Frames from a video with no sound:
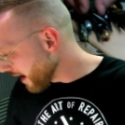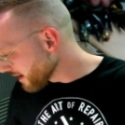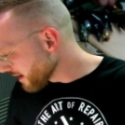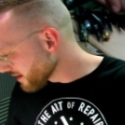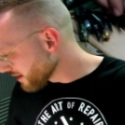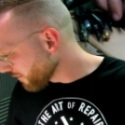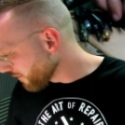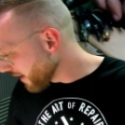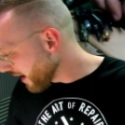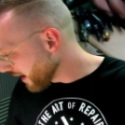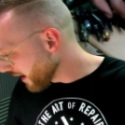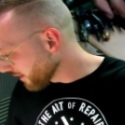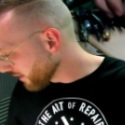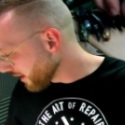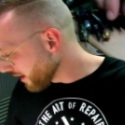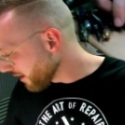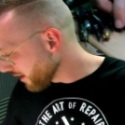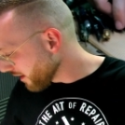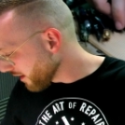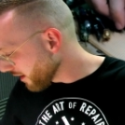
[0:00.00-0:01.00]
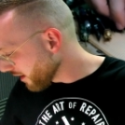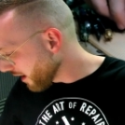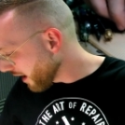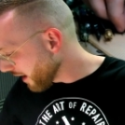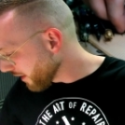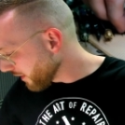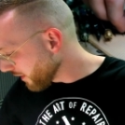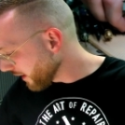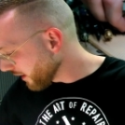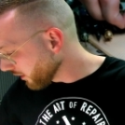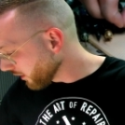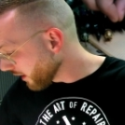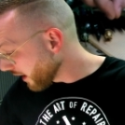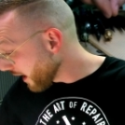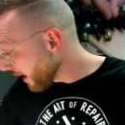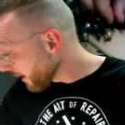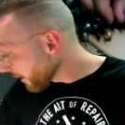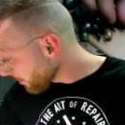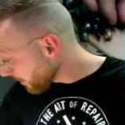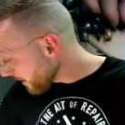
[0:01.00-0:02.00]
the fact that I think a
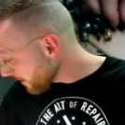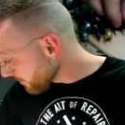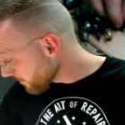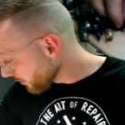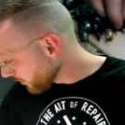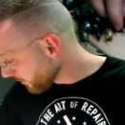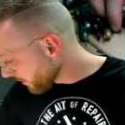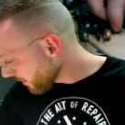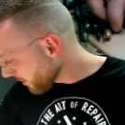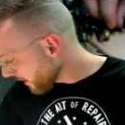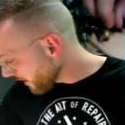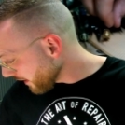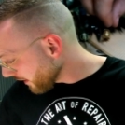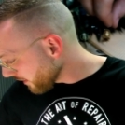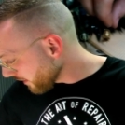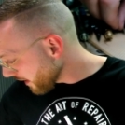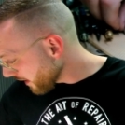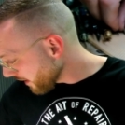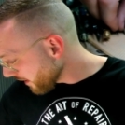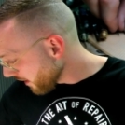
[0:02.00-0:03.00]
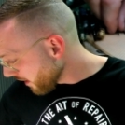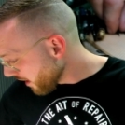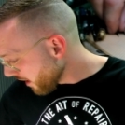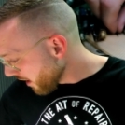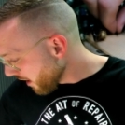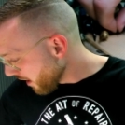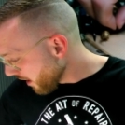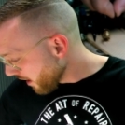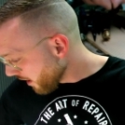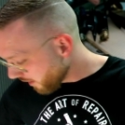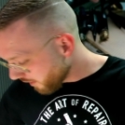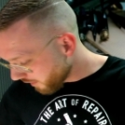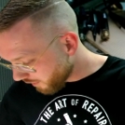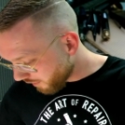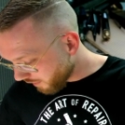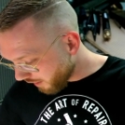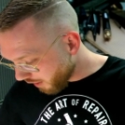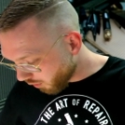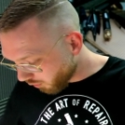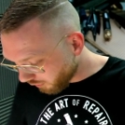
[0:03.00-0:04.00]
lot of people think that
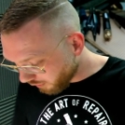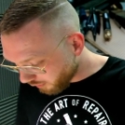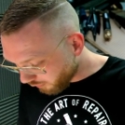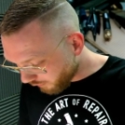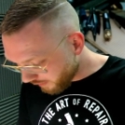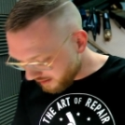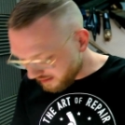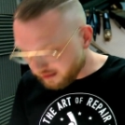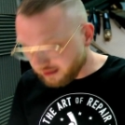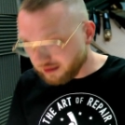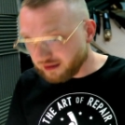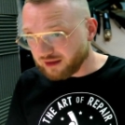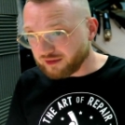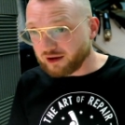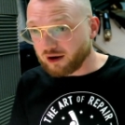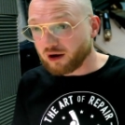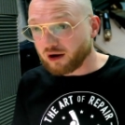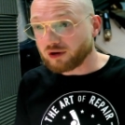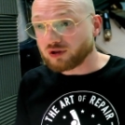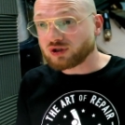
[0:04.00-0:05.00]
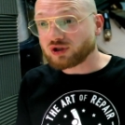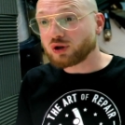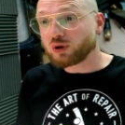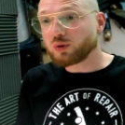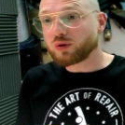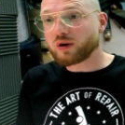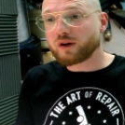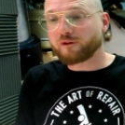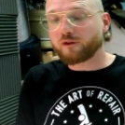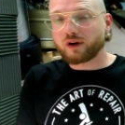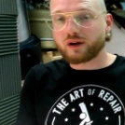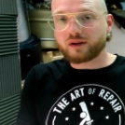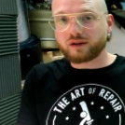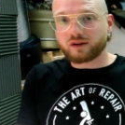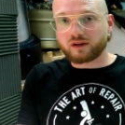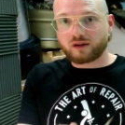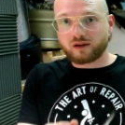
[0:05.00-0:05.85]
the only reason that there are two different